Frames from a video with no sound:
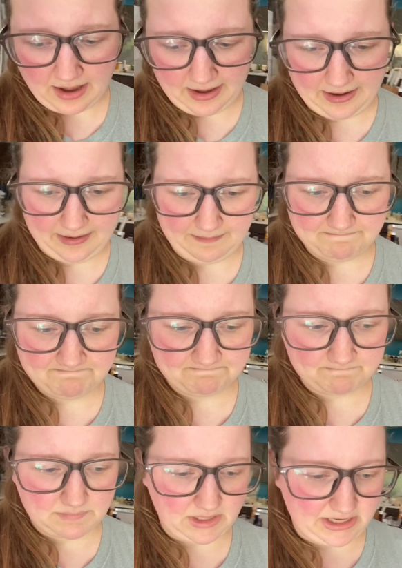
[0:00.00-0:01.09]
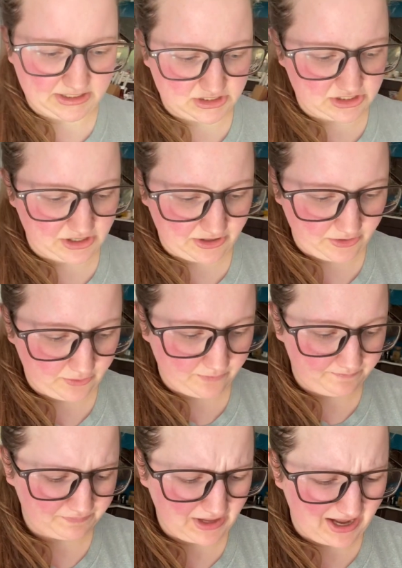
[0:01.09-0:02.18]
Um, and so
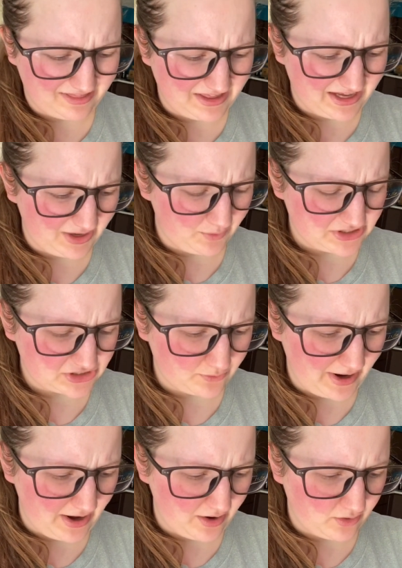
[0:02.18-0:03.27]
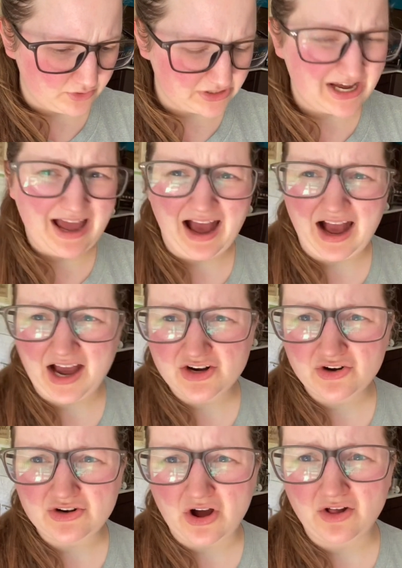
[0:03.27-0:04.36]
I think it was around
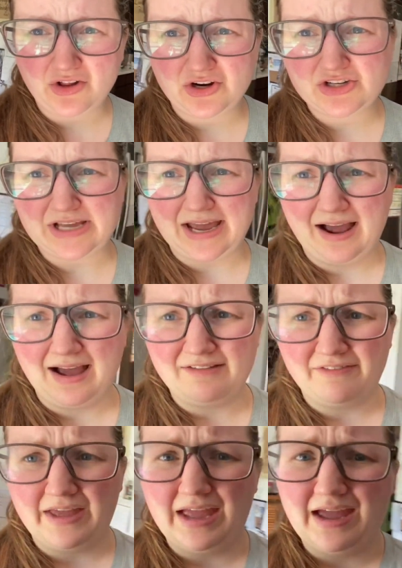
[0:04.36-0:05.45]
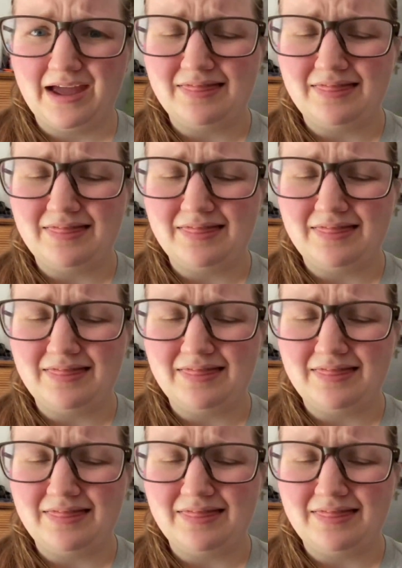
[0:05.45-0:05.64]
$100 at Hy-Vee.